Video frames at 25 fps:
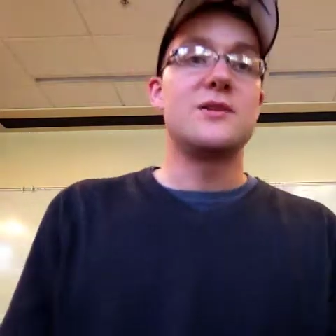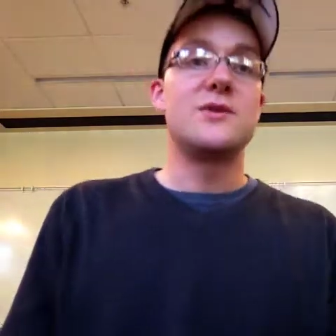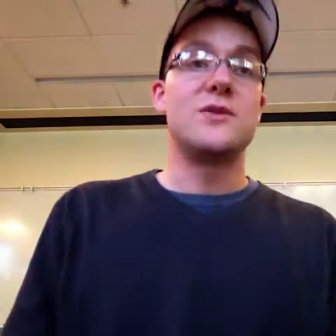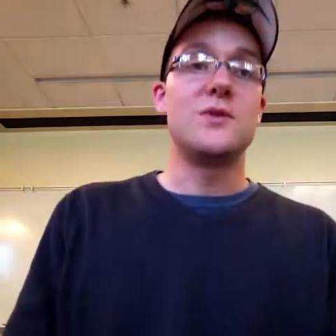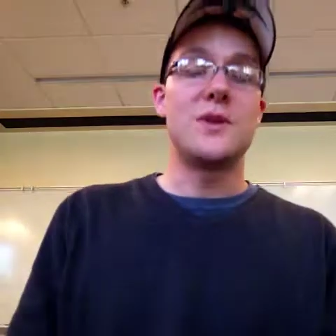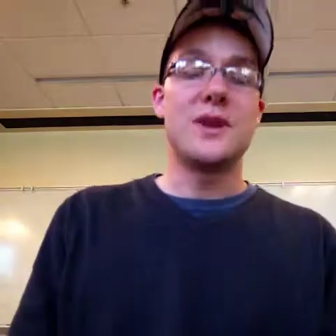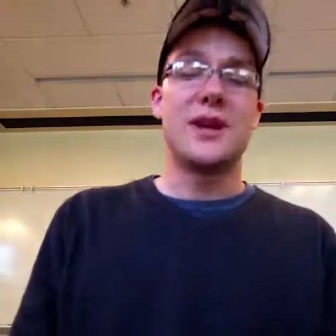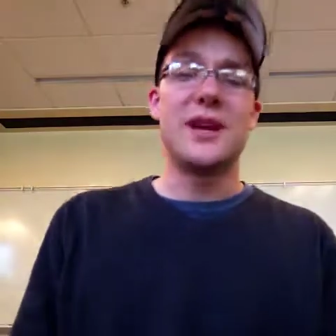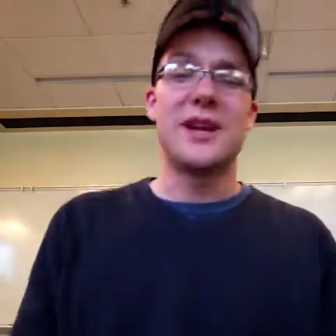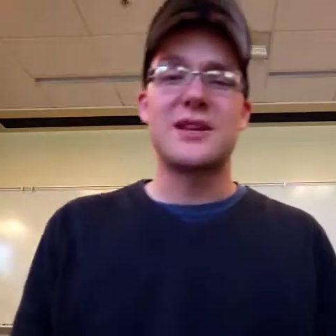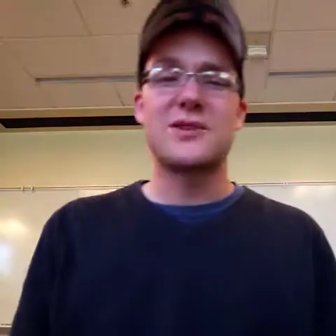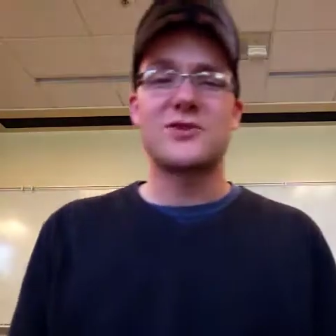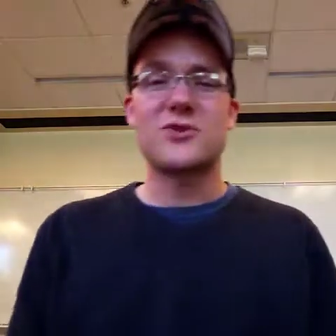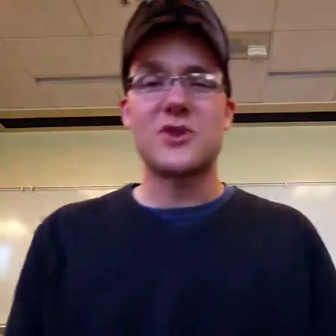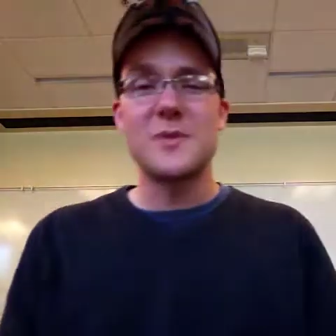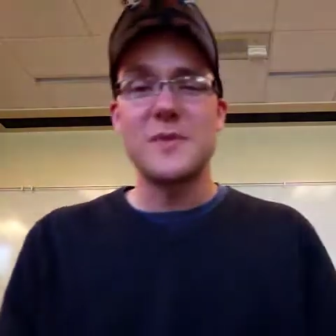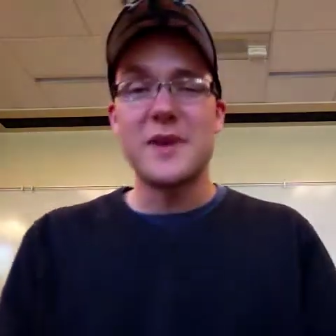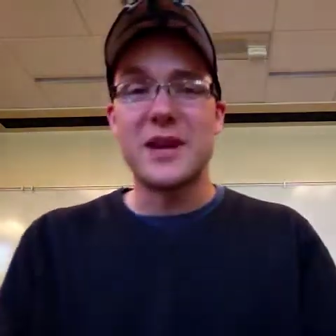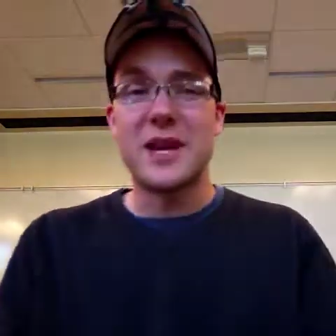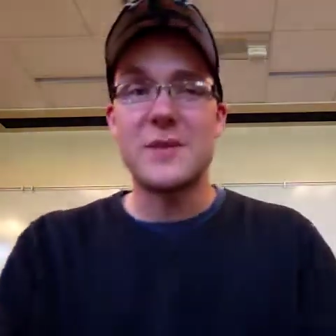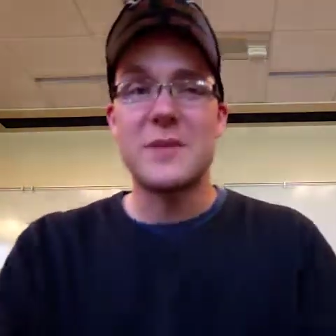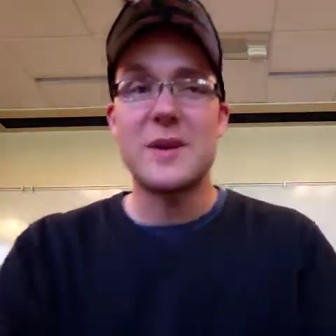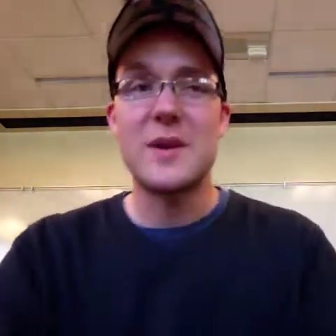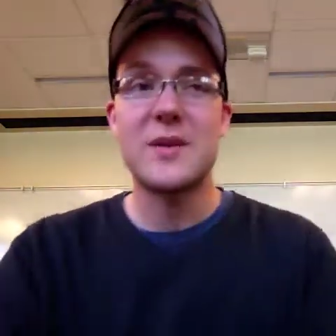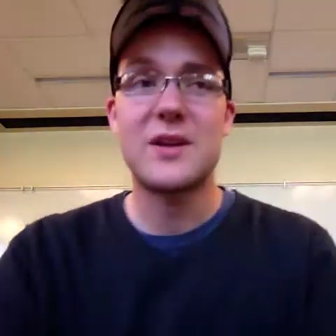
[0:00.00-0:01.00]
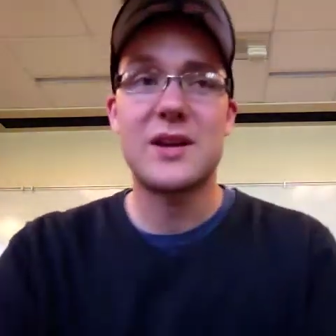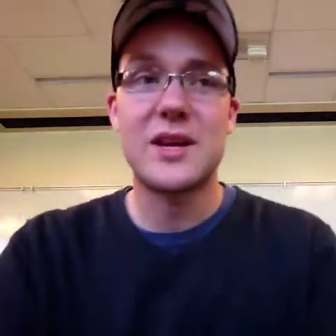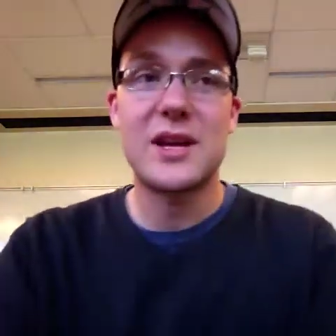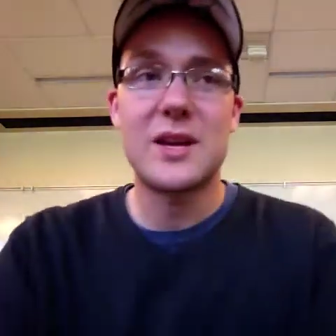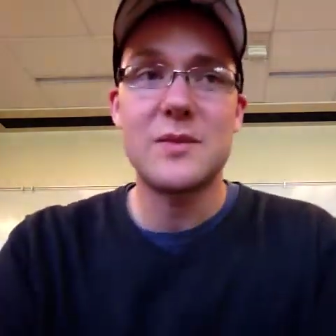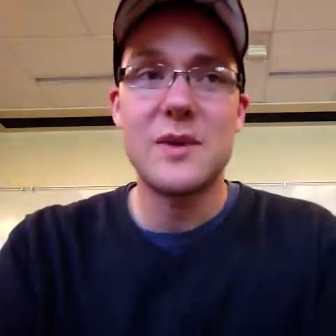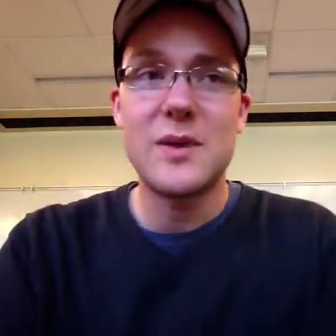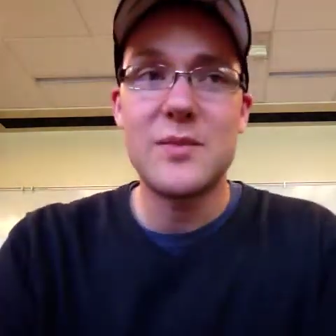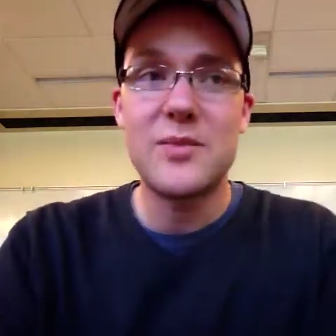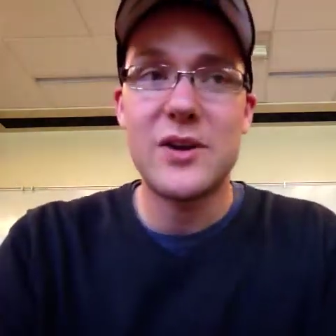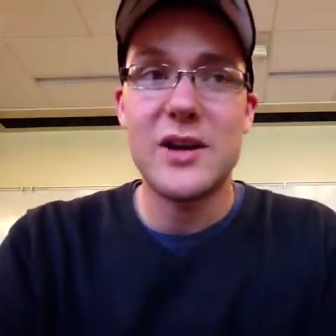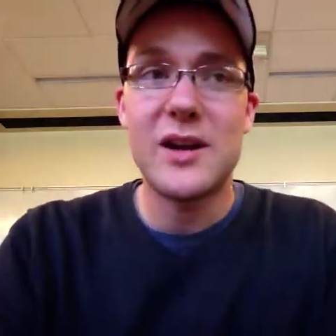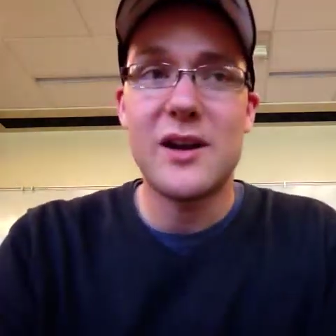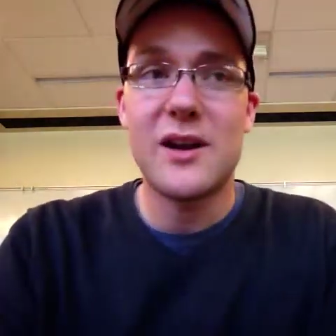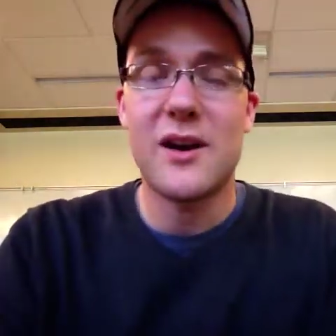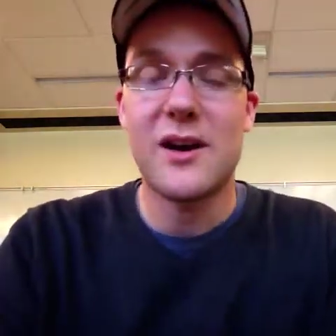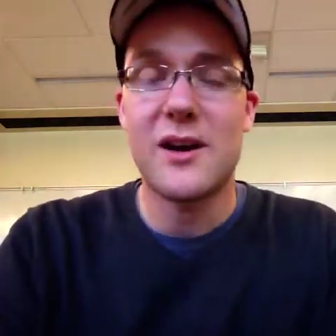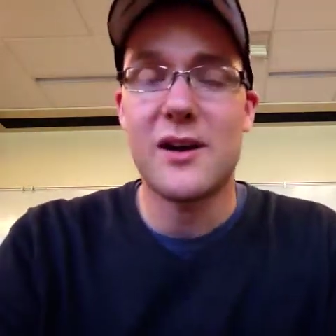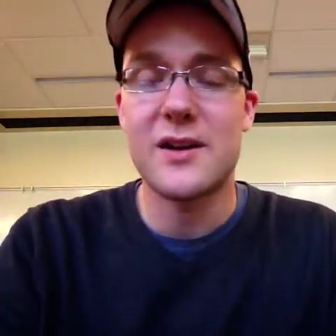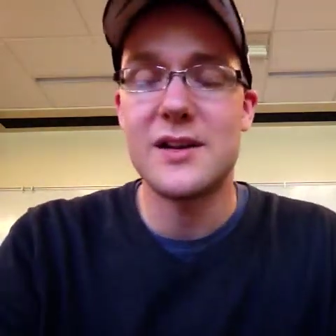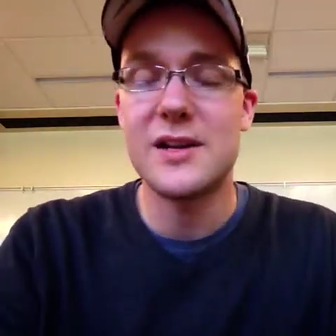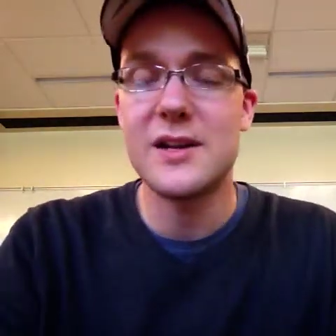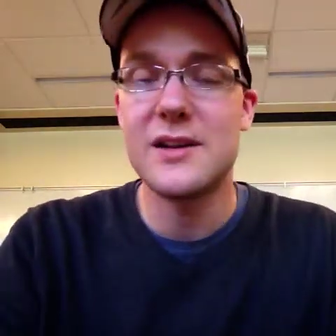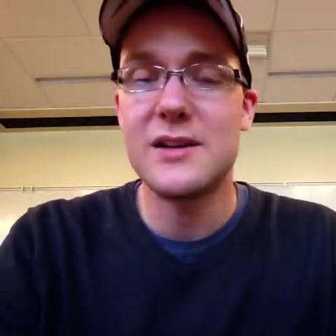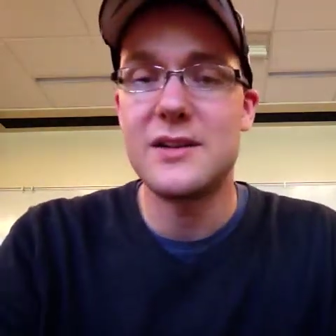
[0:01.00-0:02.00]
Doing history can be pretty
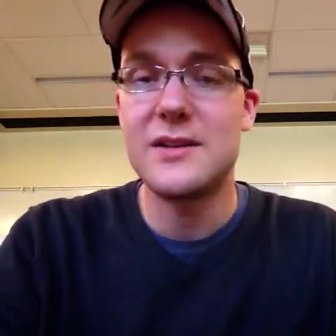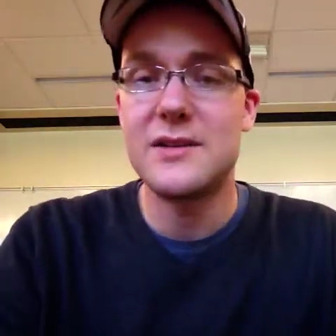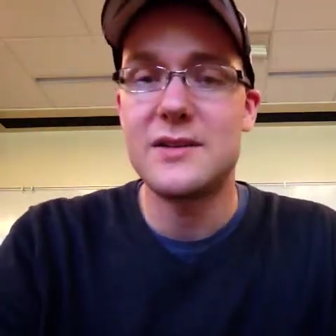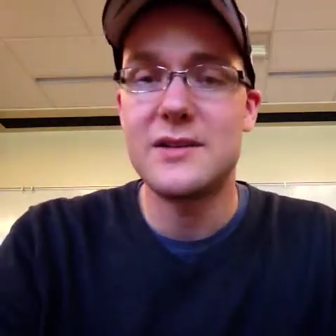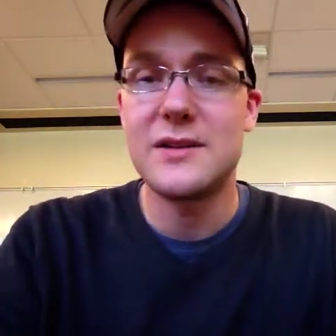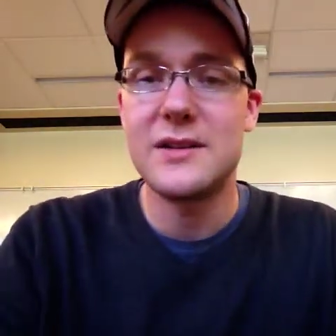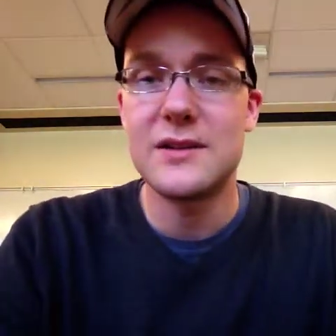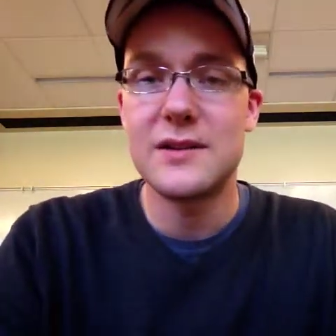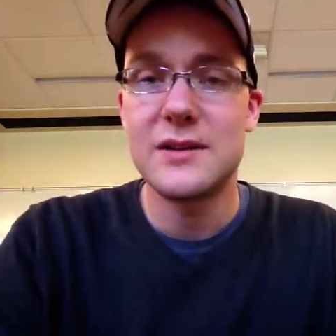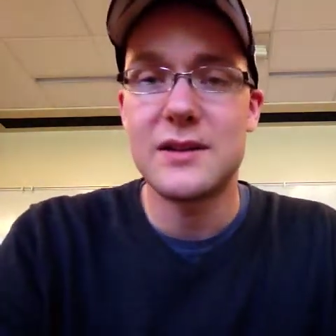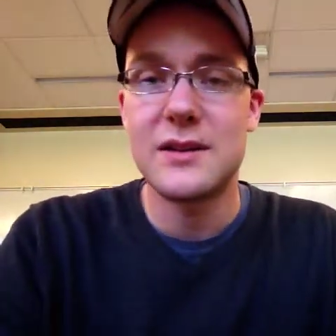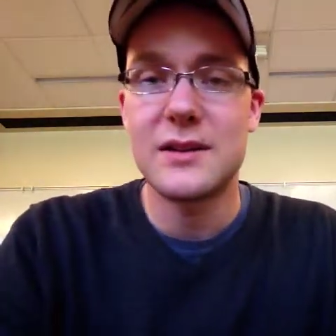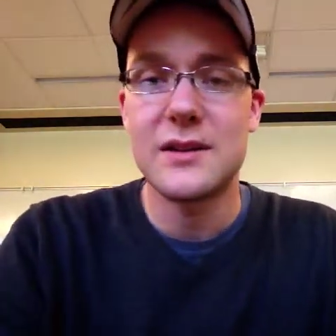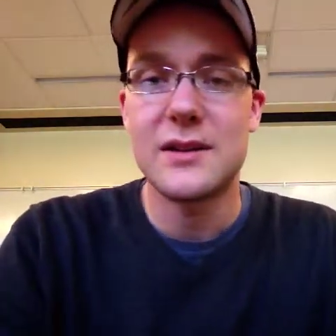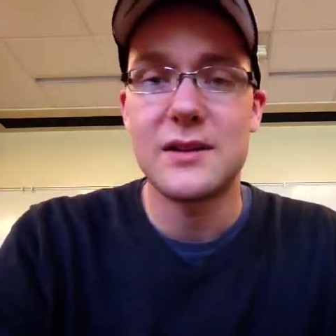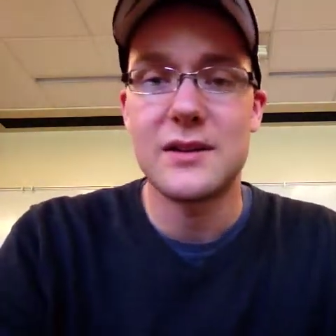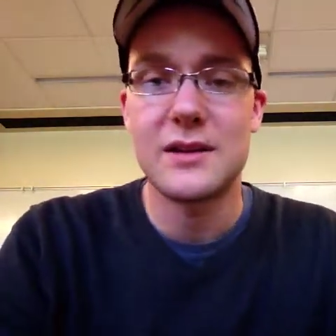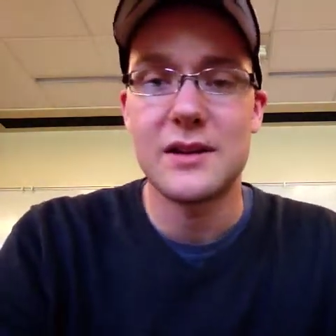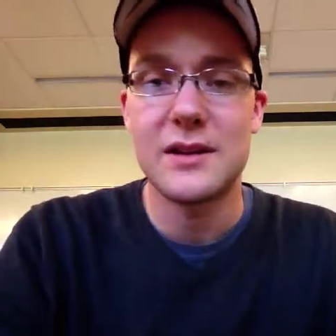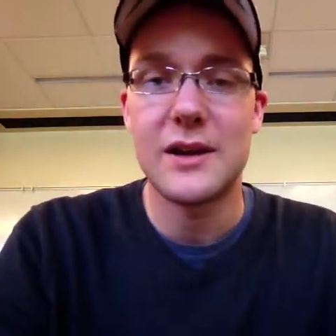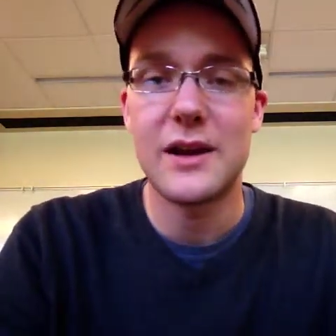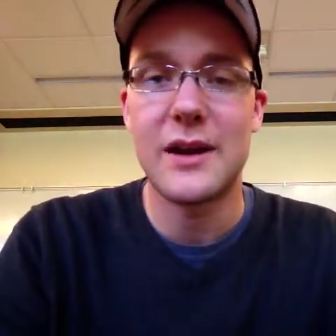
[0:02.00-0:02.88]
hard to